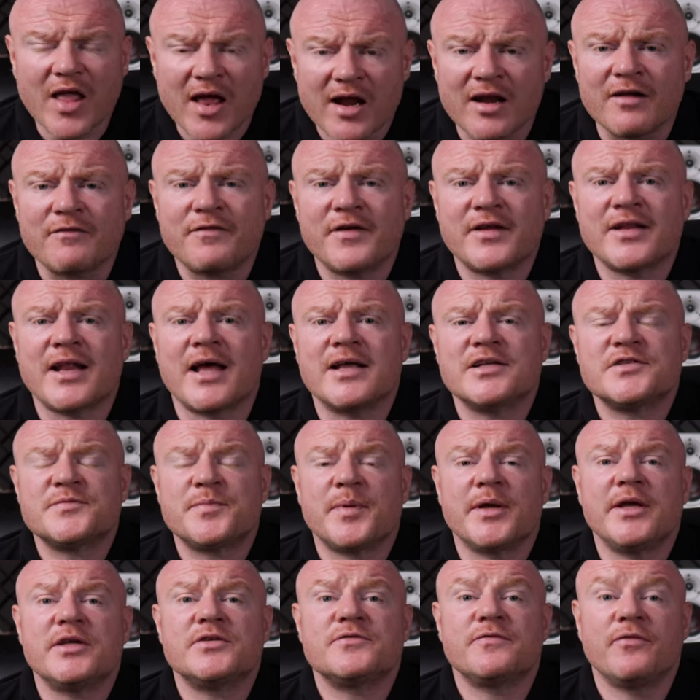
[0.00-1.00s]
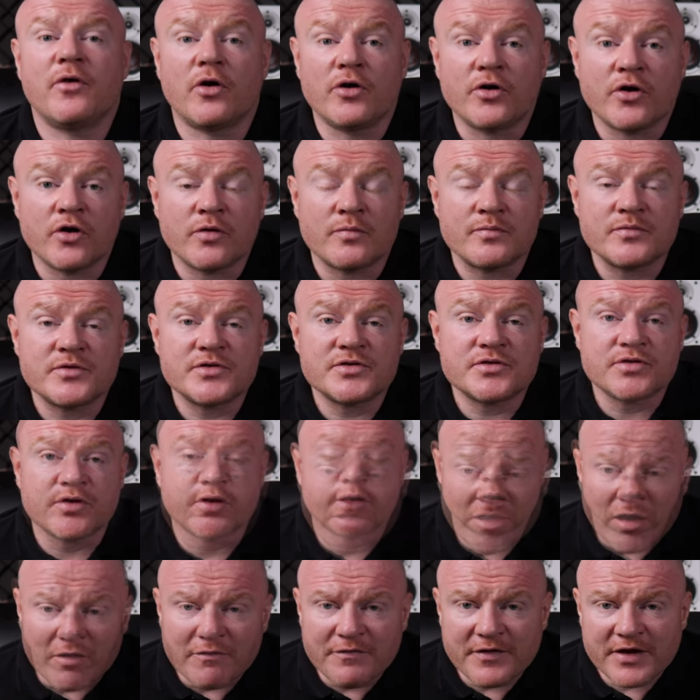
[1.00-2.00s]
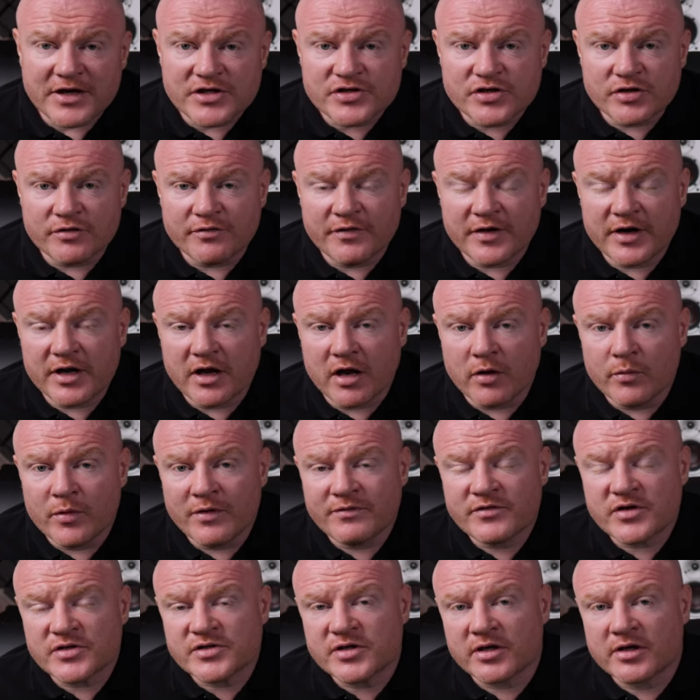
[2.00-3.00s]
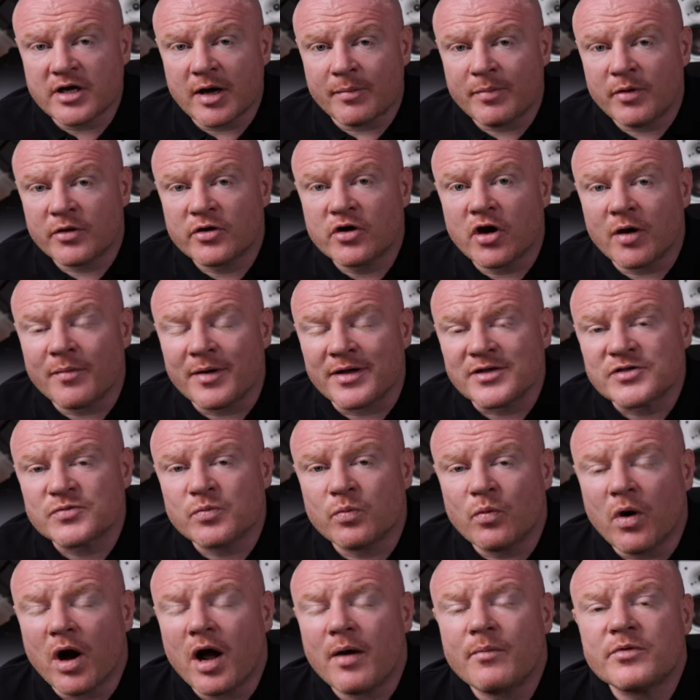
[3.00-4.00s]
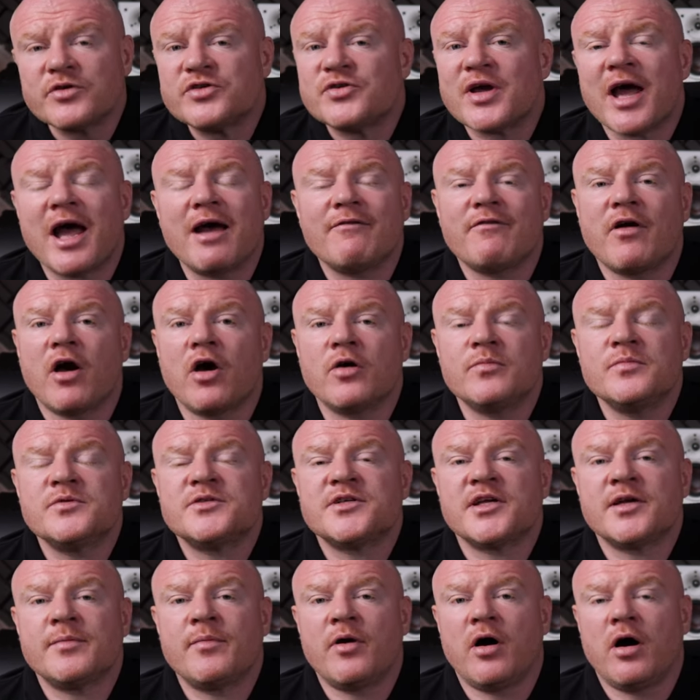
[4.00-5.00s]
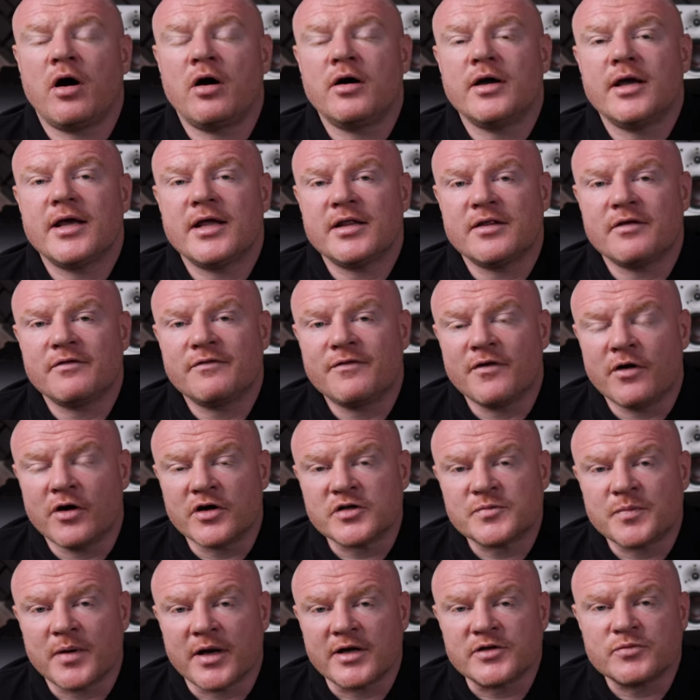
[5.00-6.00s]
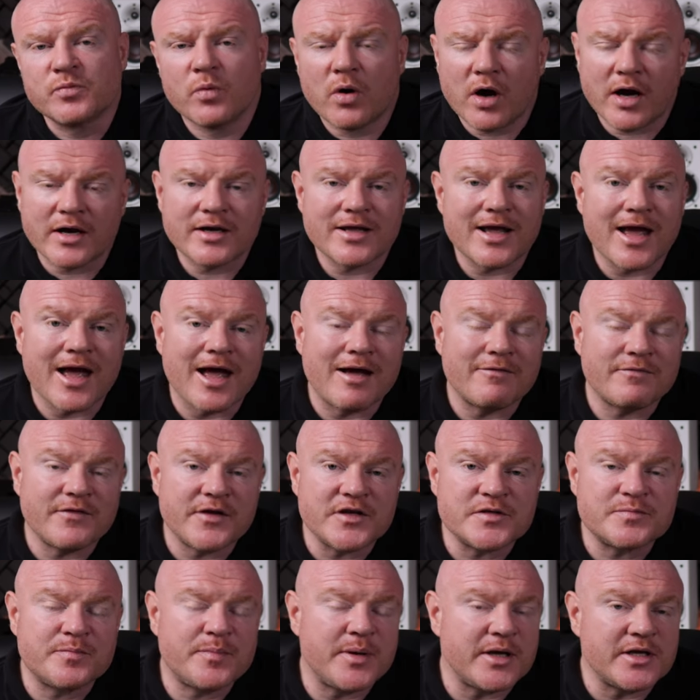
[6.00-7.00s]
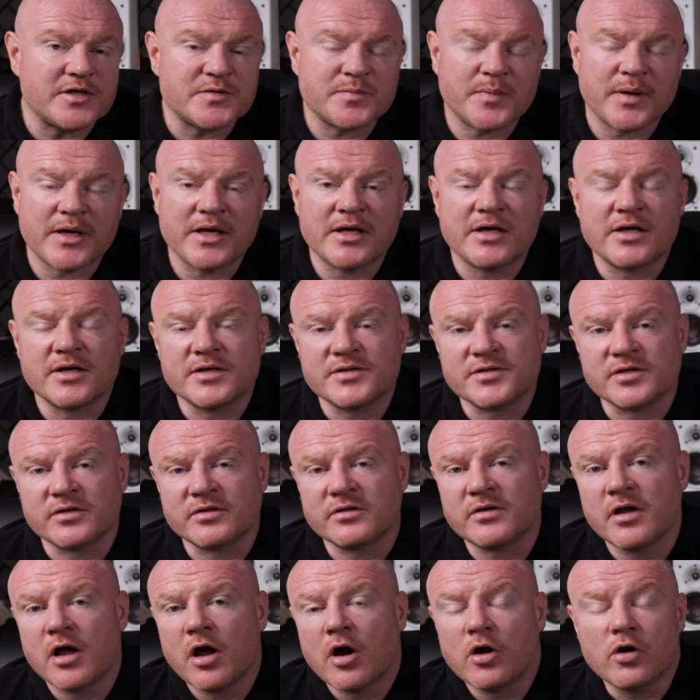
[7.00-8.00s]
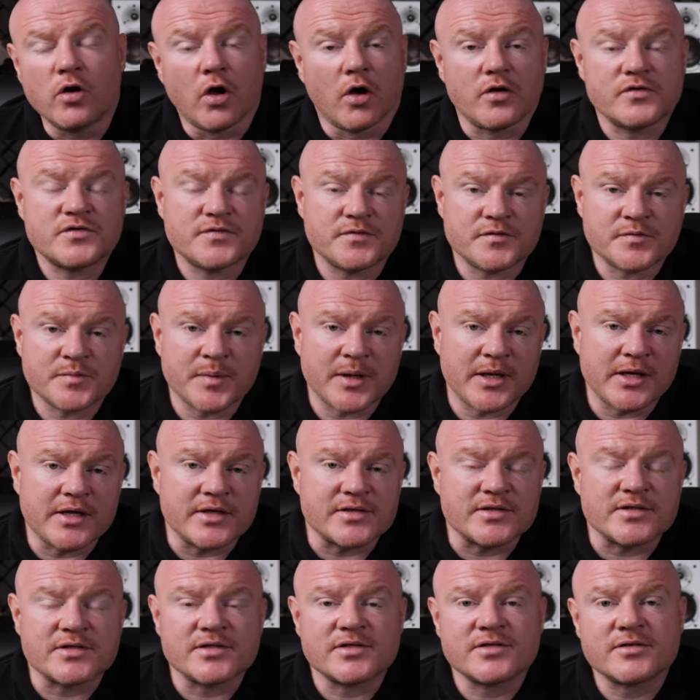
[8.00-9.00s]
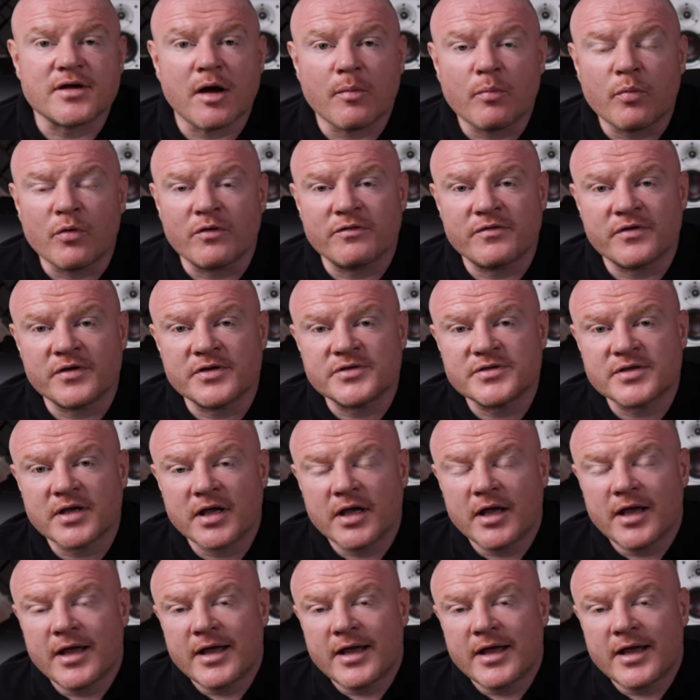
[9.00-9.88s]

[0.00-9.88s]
And I think that speaks volumes. I think I'll finish the video with just a couple of comments. Why would you have a home cinema in the first place? Why do you have these big speakers and lots of speakers and subwoofers?